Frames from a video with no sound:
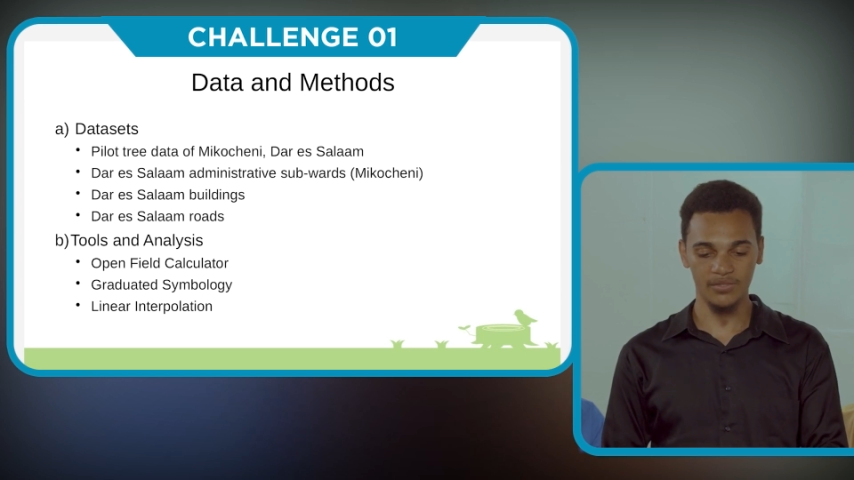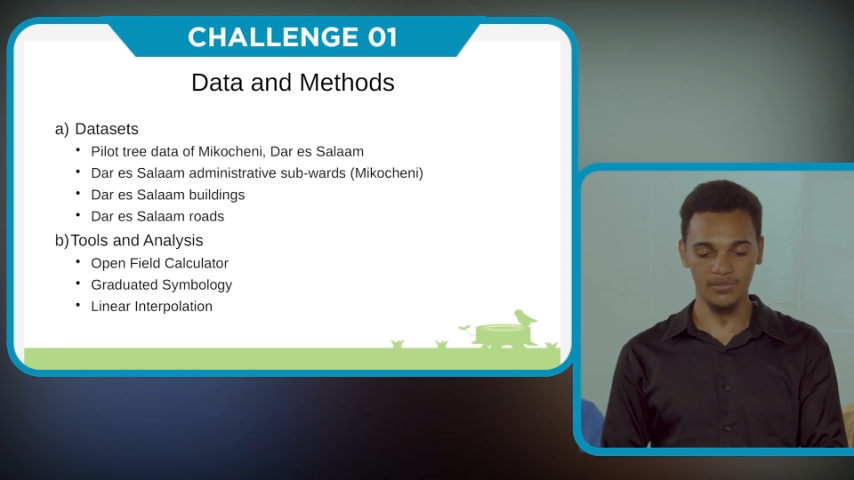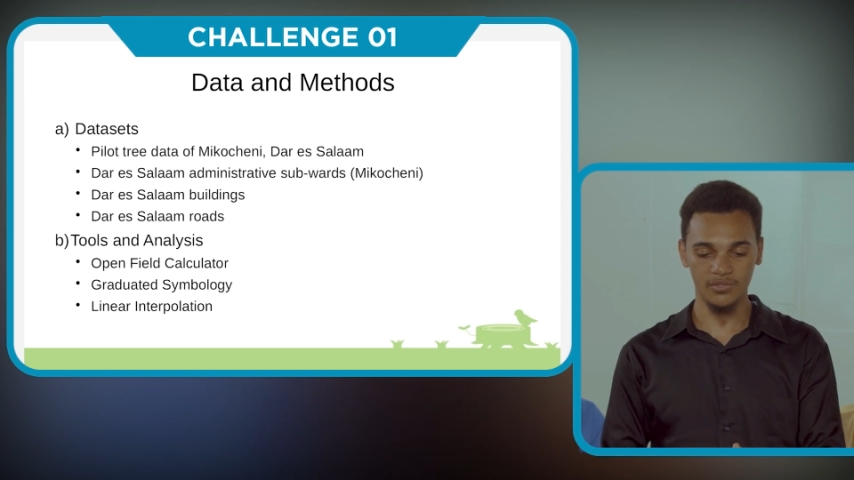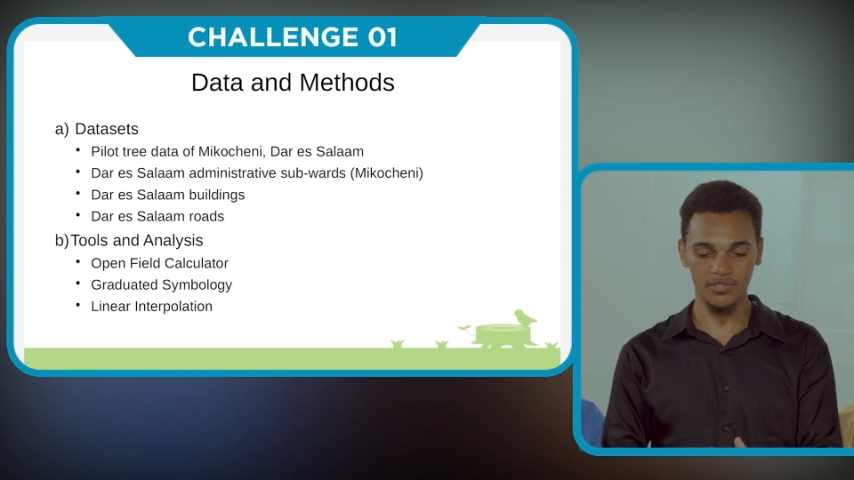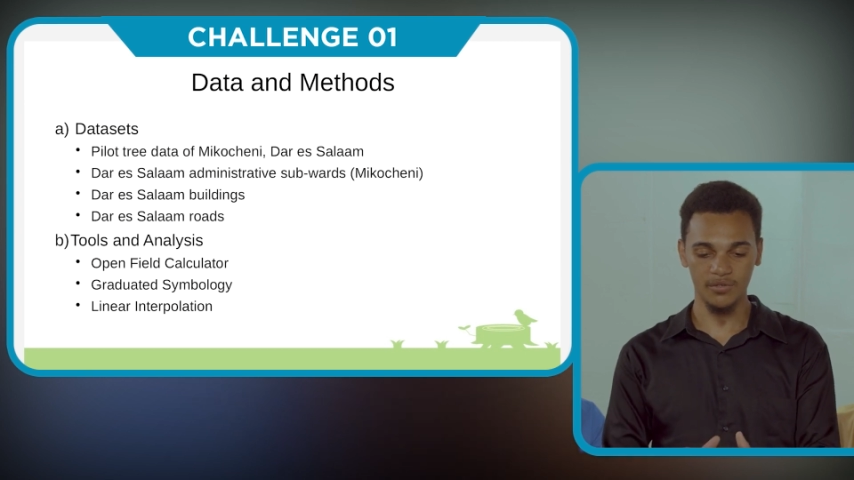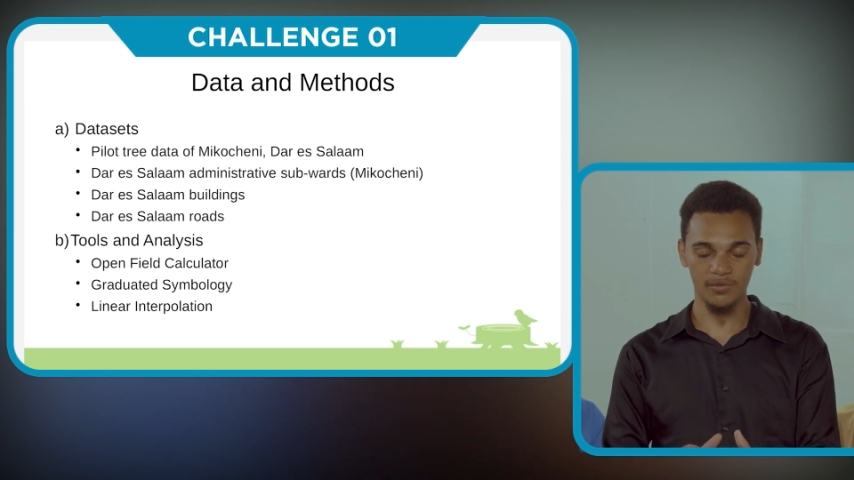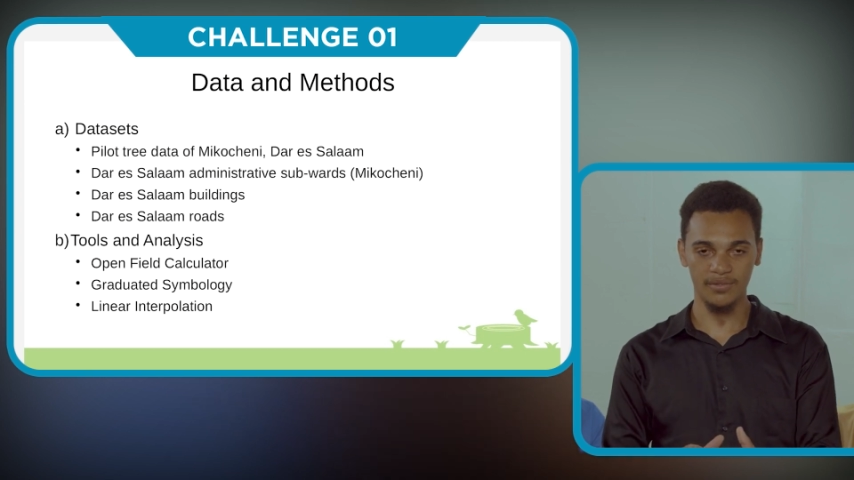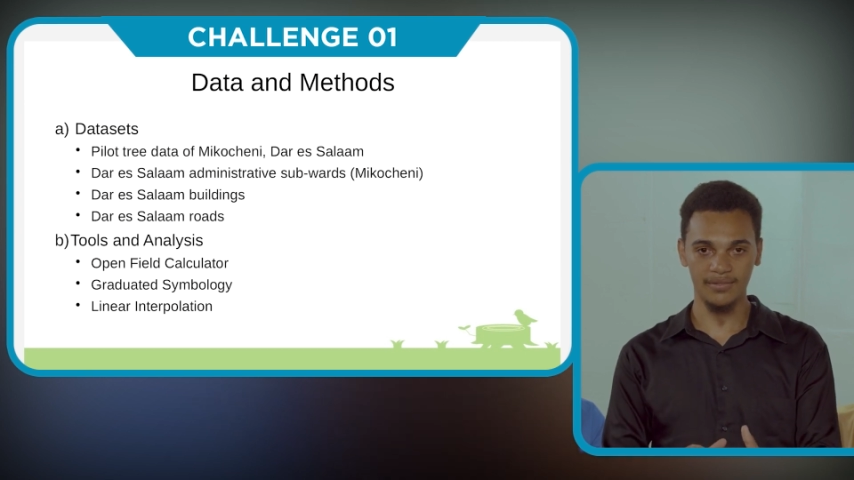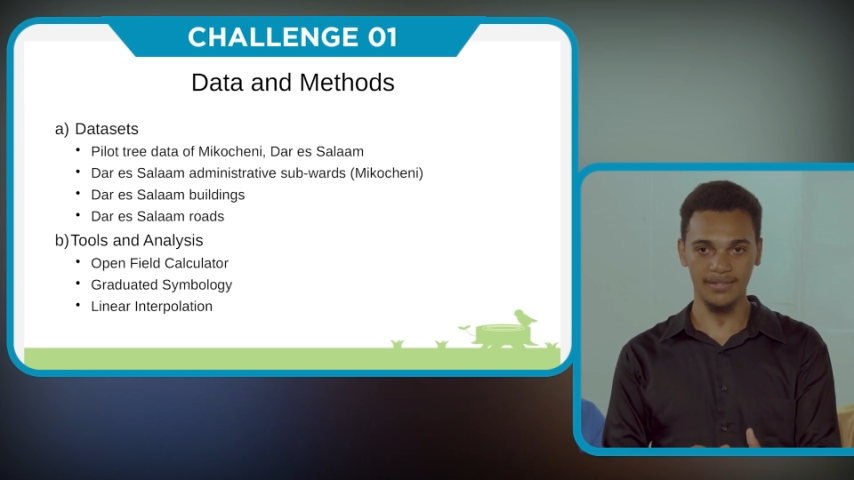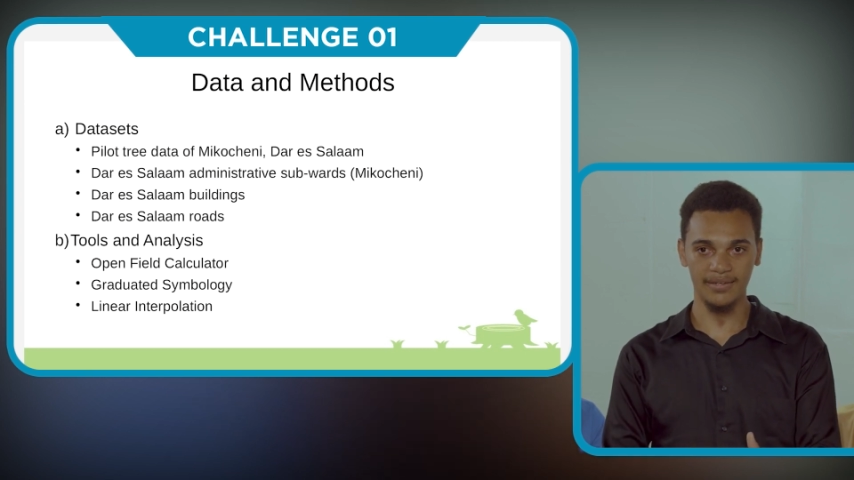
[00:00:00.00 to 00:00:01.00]
to show
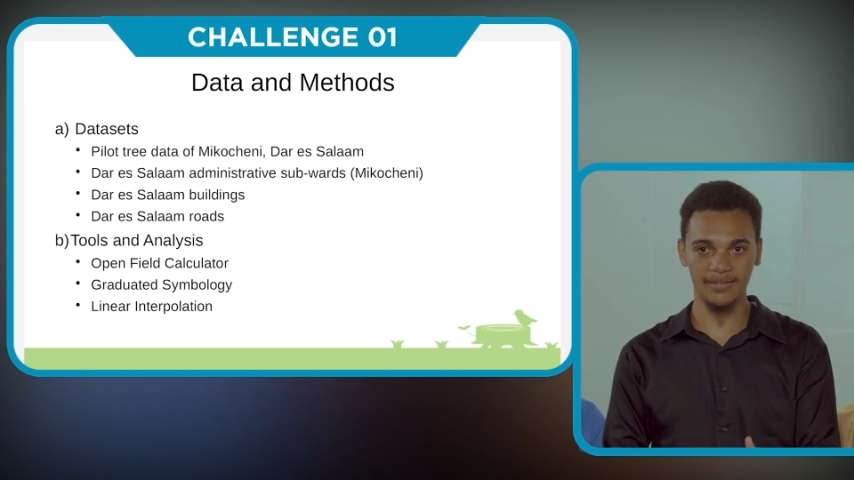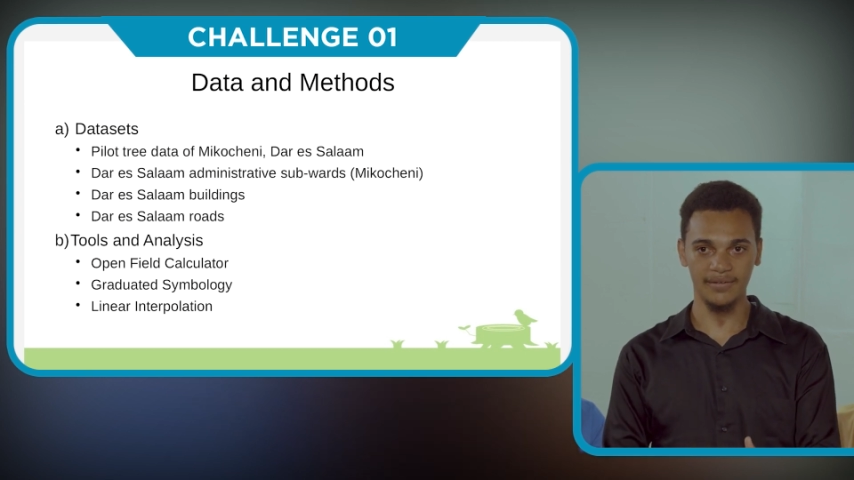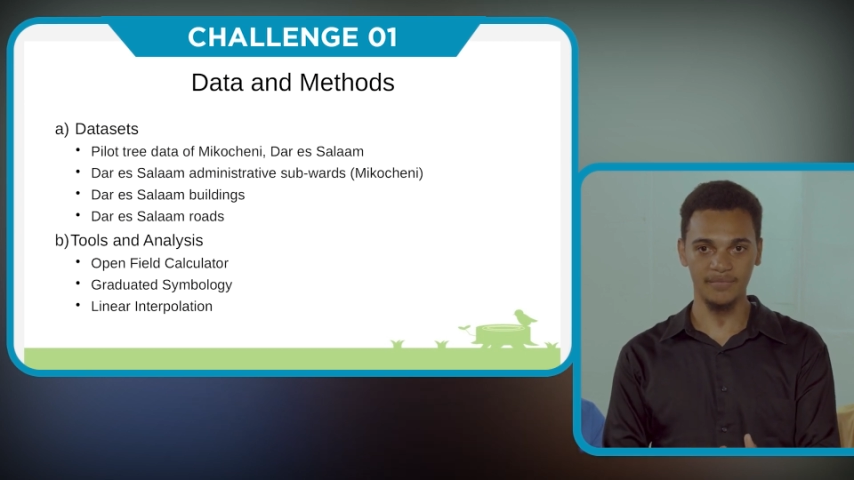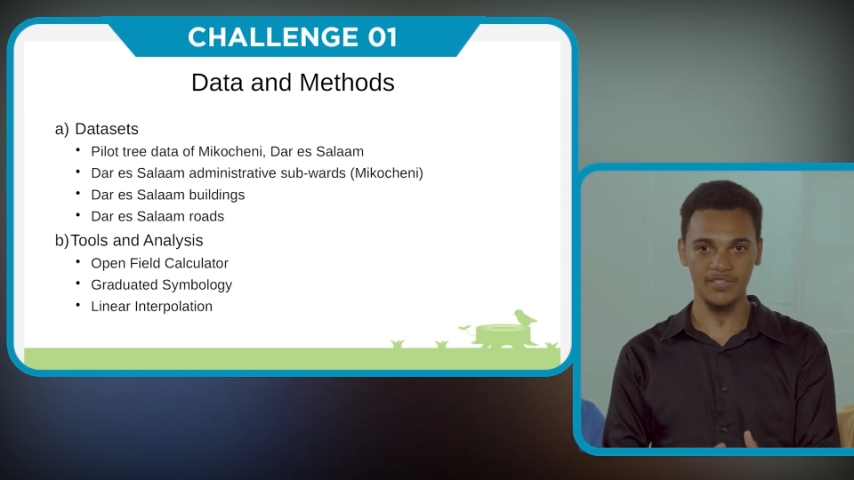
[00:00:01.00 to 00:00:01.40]
the